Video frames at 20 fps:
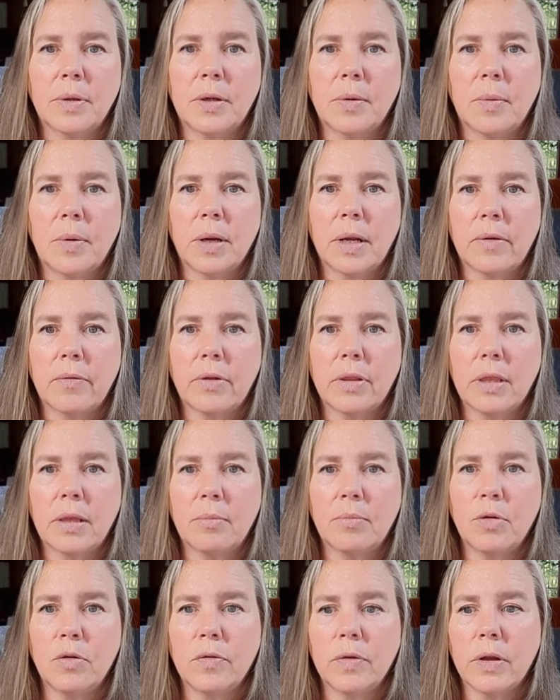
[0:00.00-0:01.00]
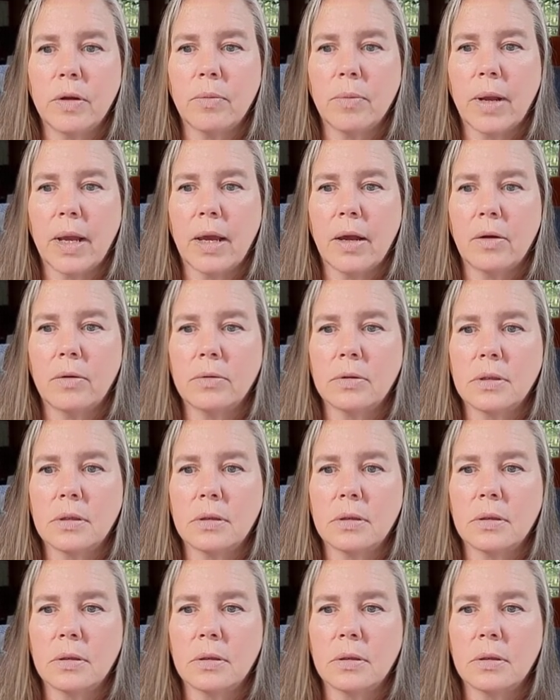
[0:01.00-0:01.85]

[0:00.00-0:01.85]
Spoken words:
don't want everything moving around.